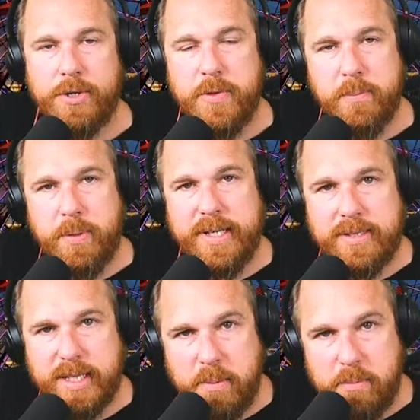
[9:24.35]
knew that
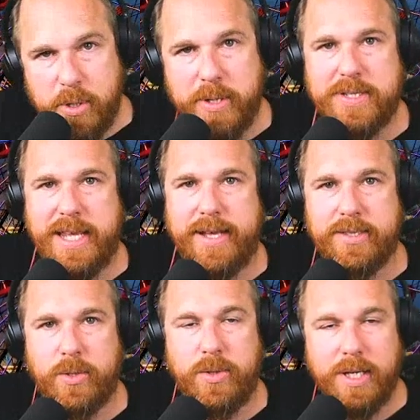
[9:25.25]
putting Sleeping Beauty's
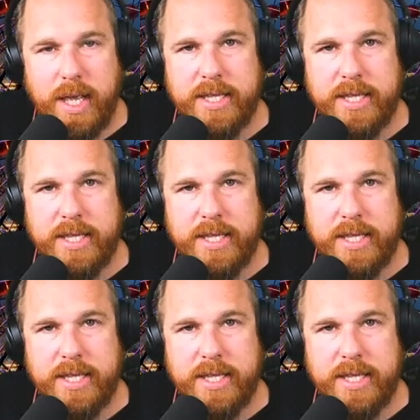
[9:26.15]
castle